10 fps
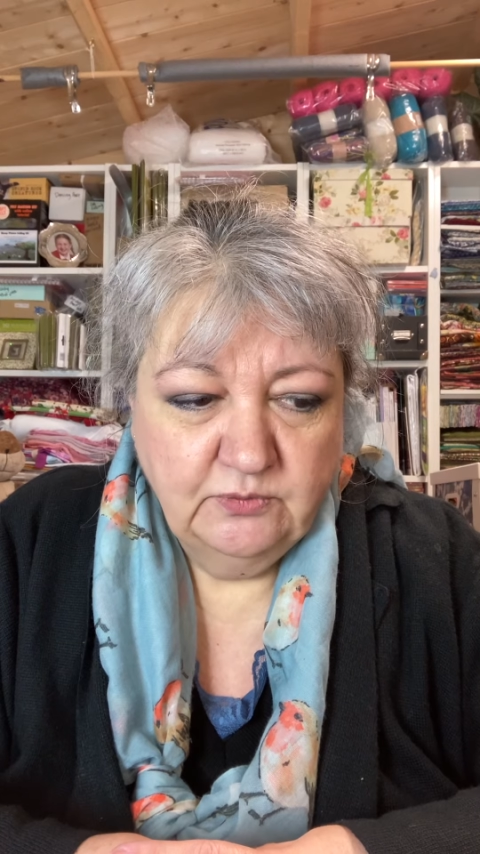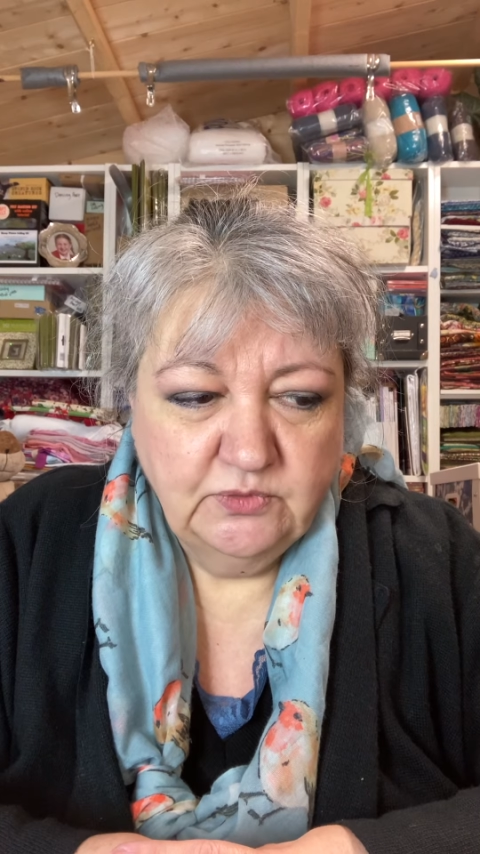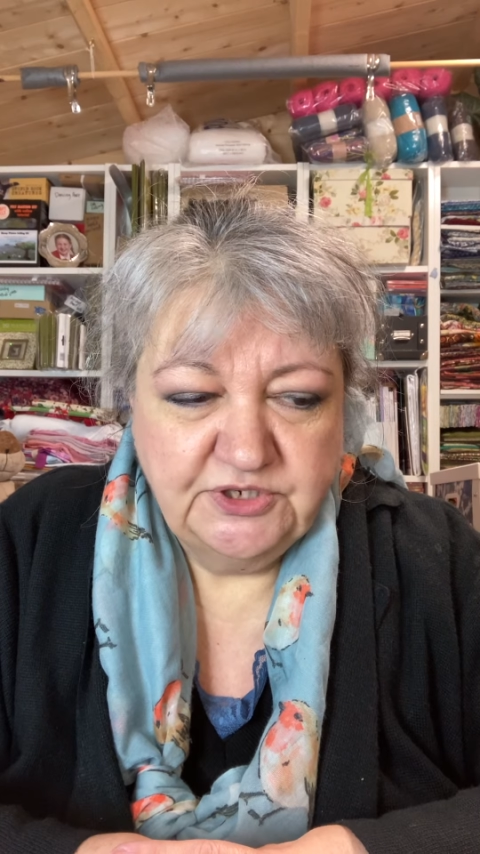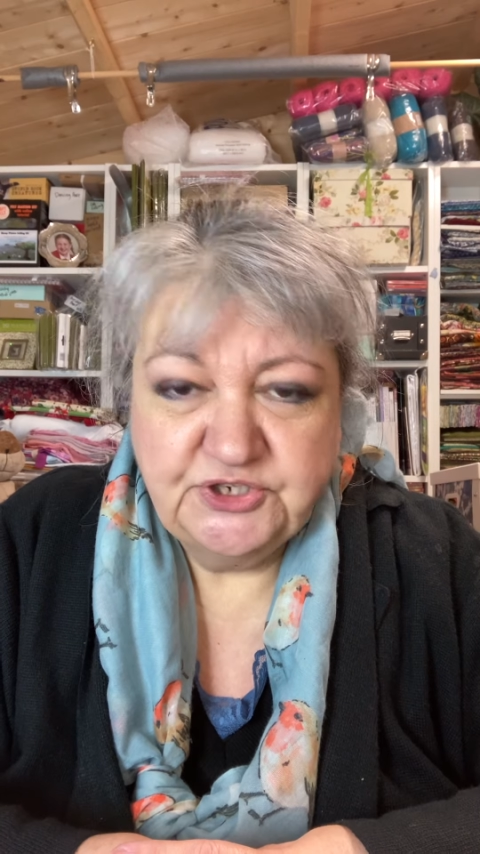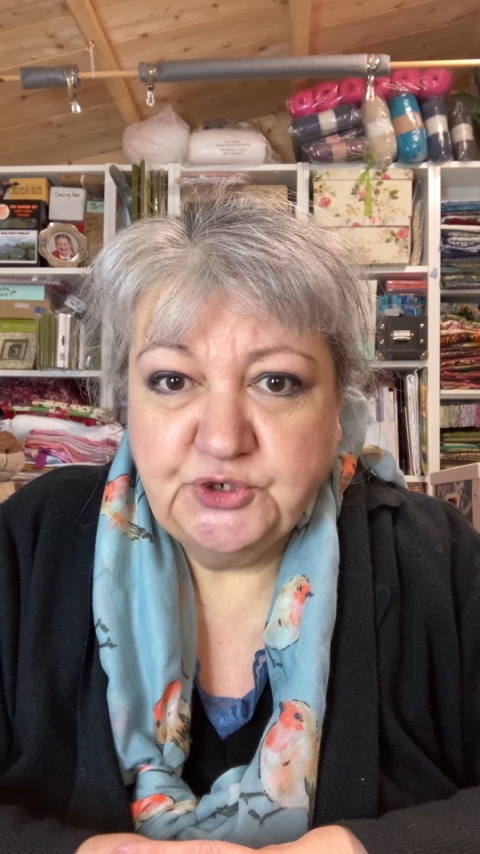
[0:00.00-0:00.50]

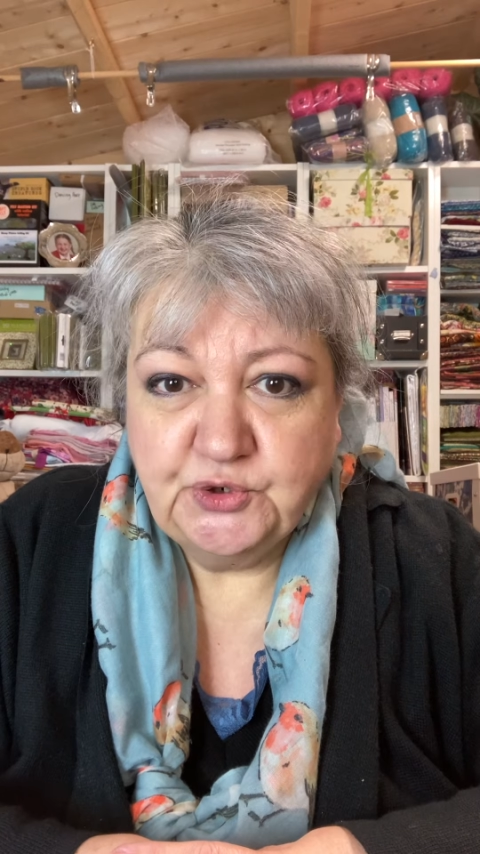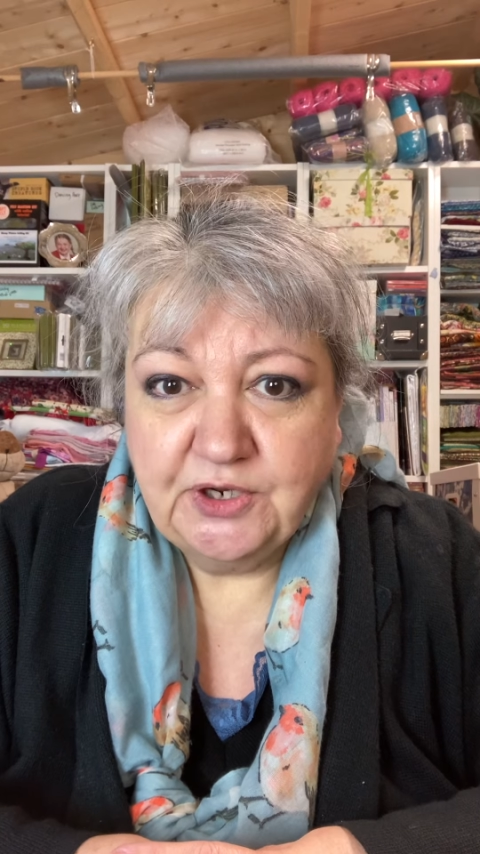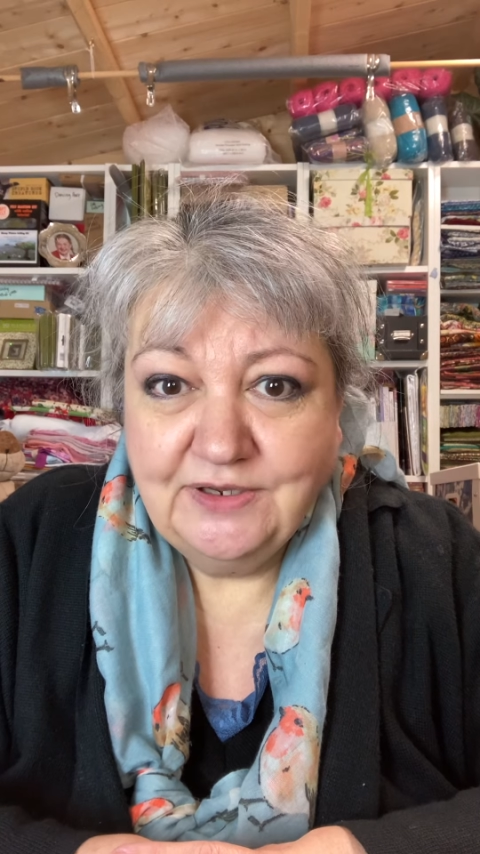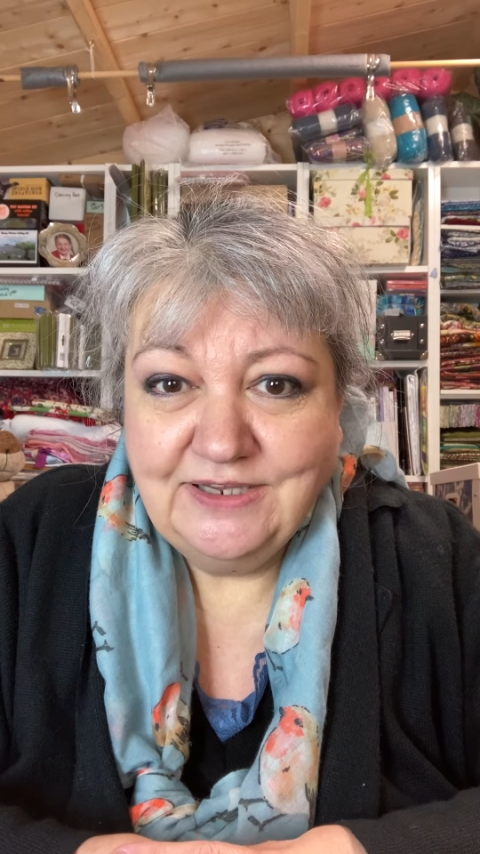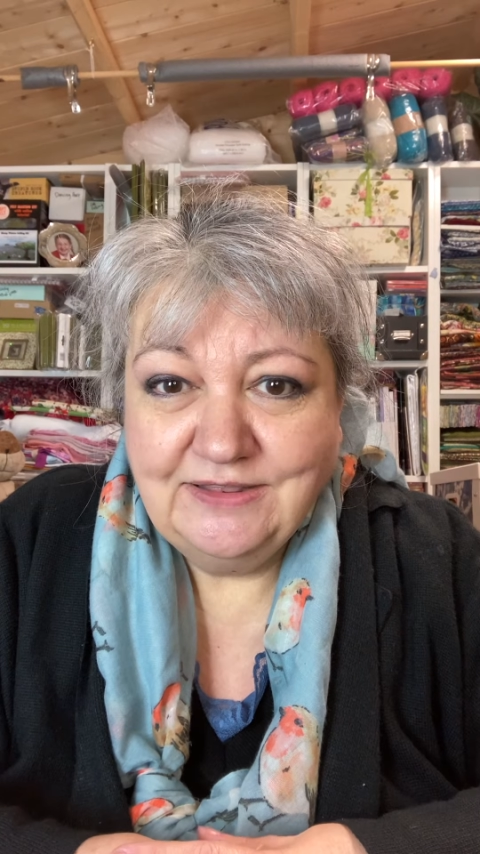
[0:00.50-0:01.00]
stuck
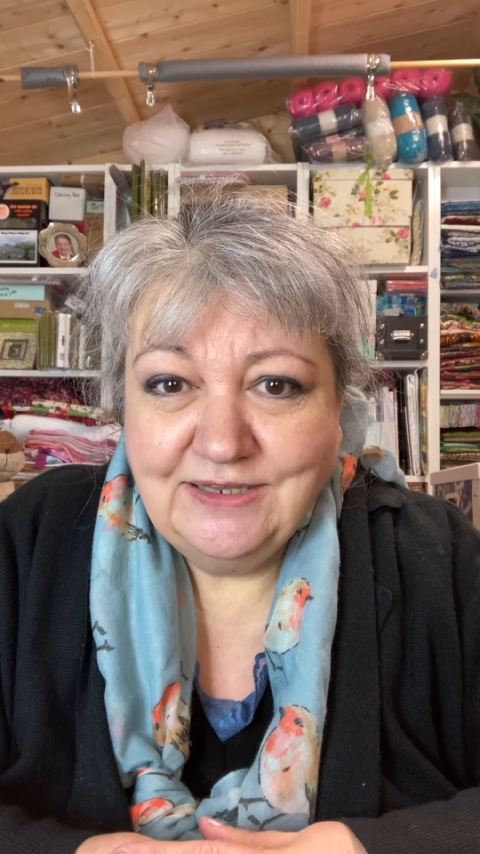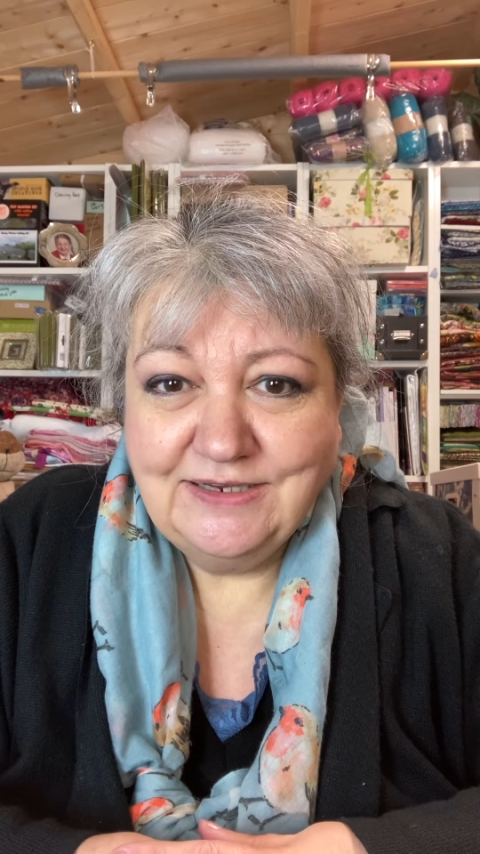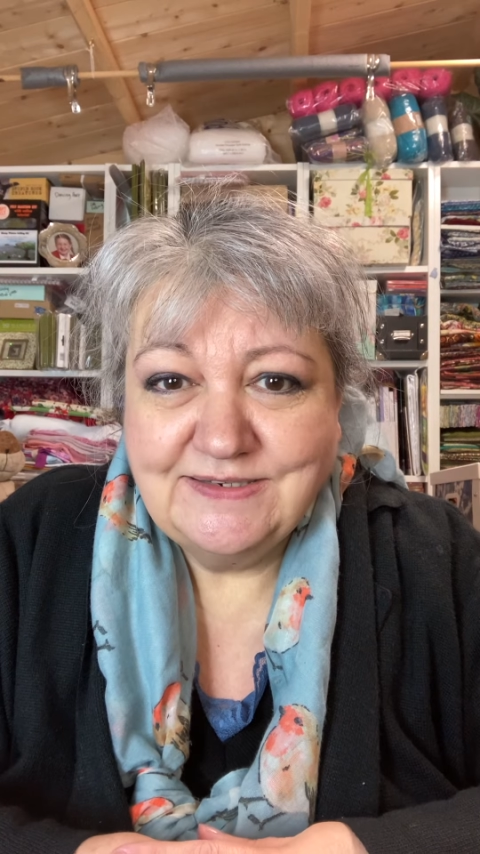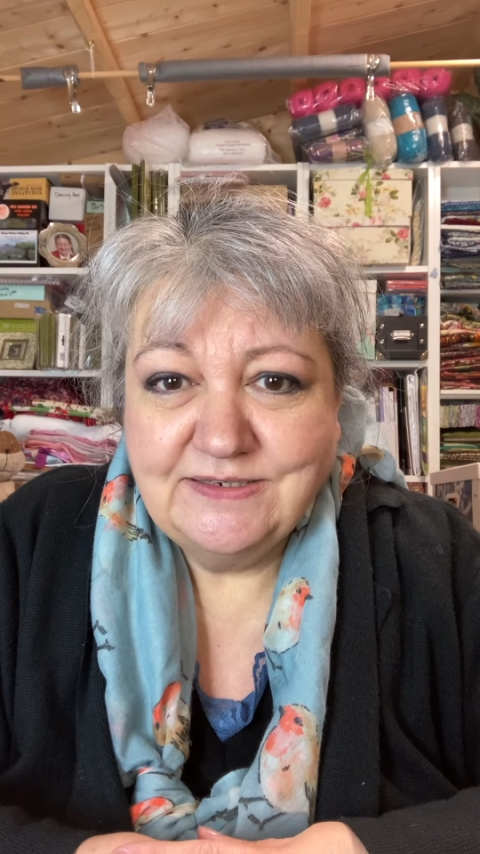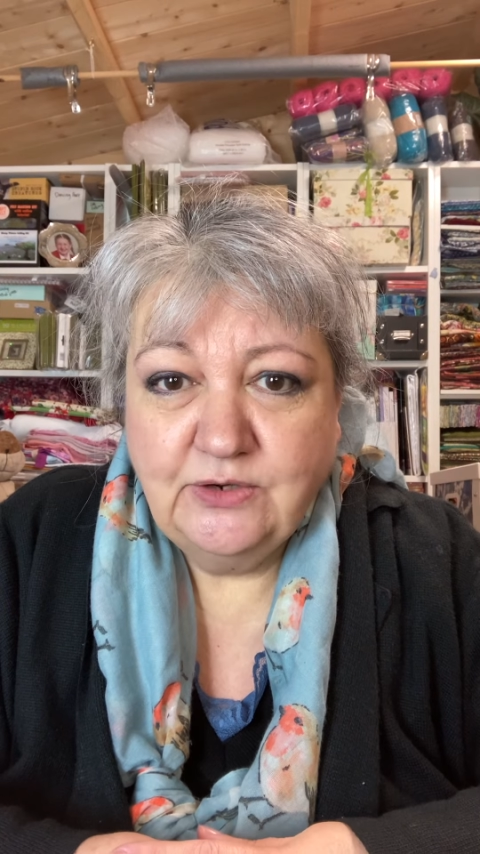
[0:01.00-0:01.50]
in their
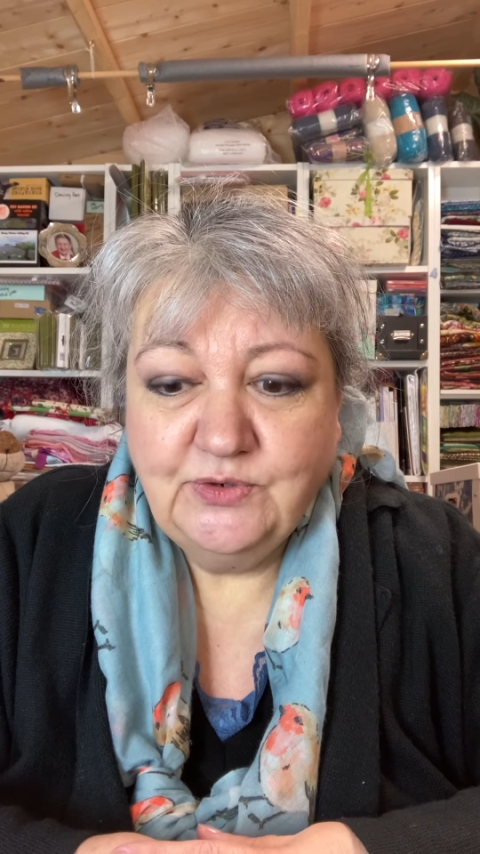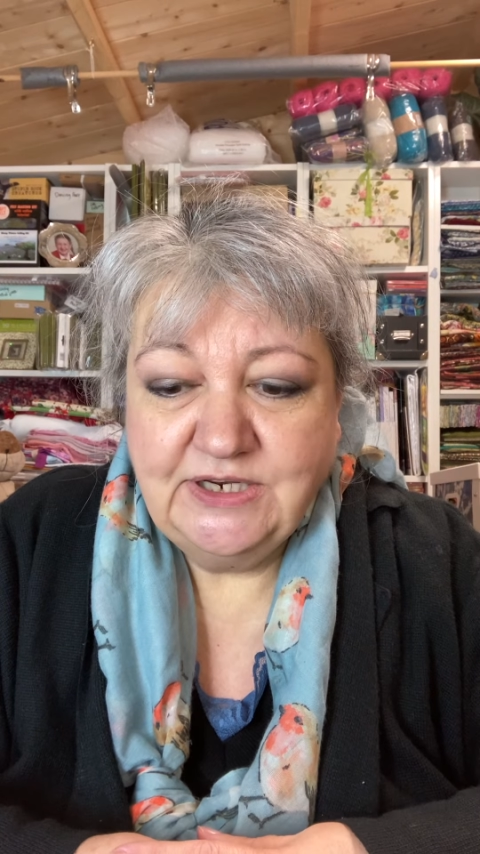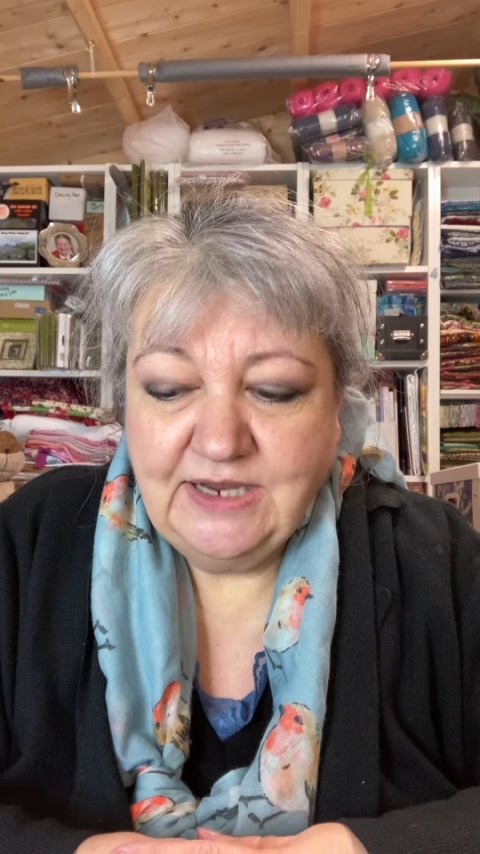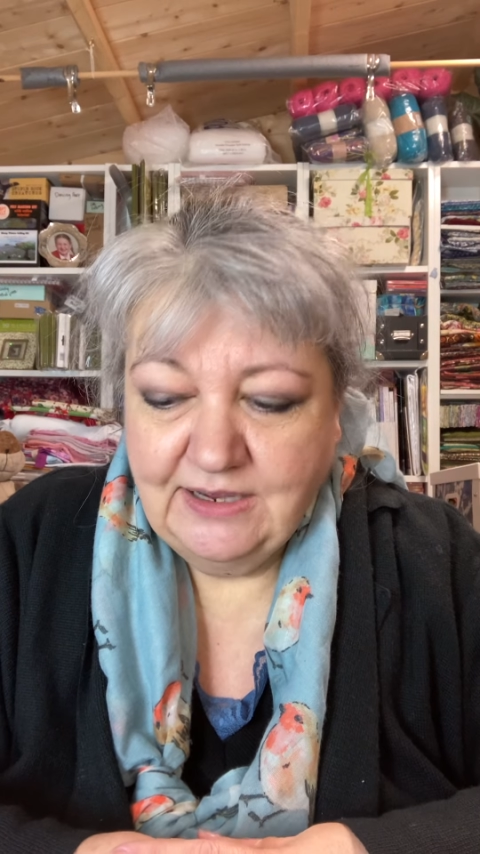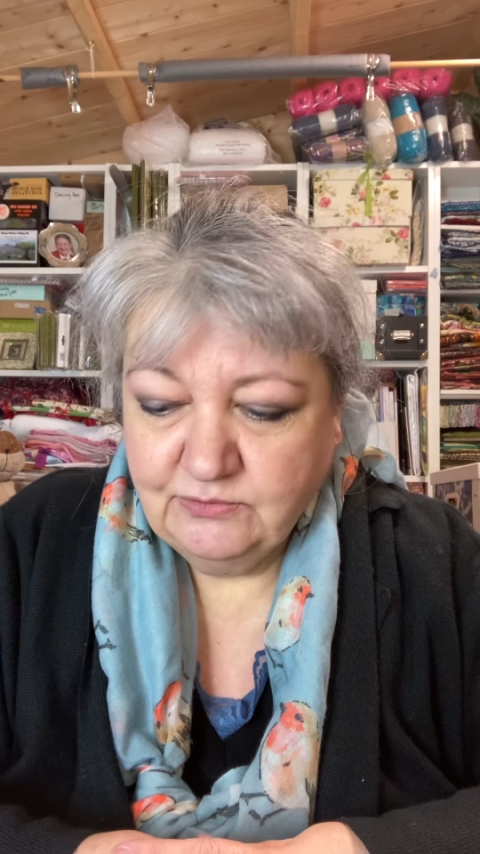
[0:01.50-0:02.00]
snowed-in
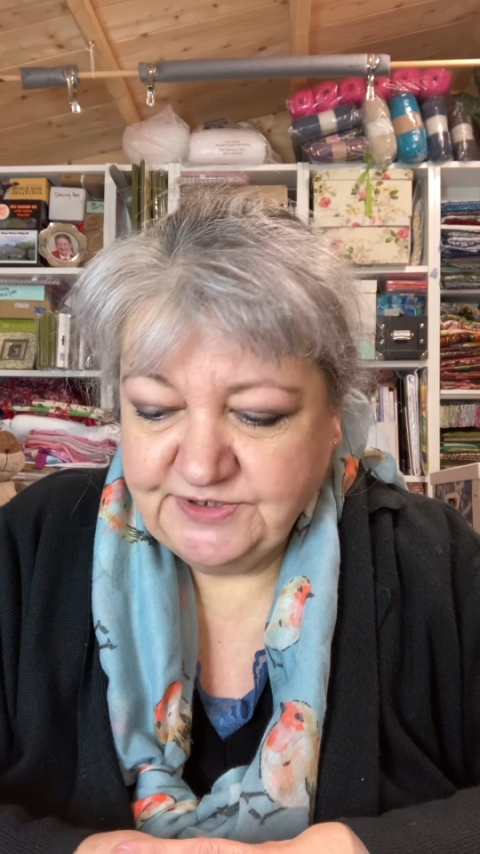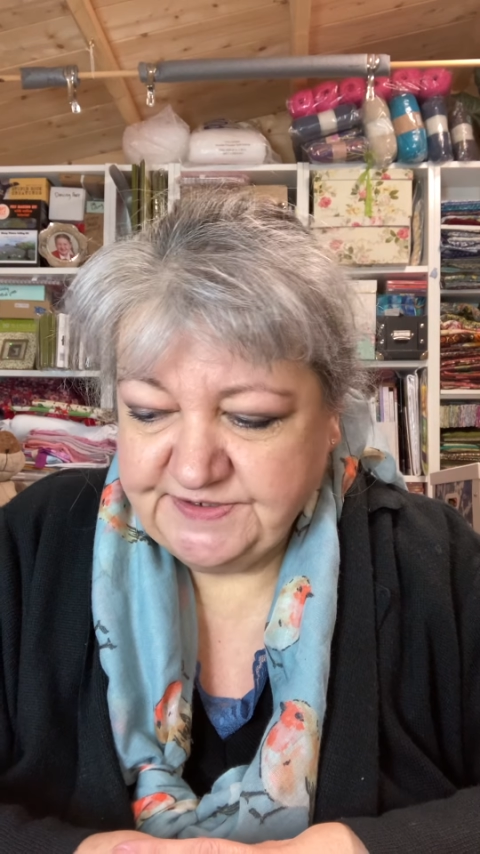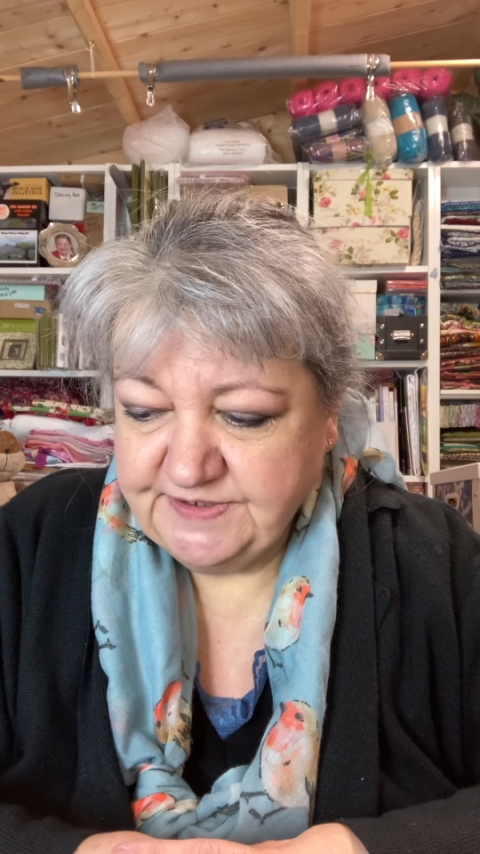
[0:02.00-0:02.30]
houses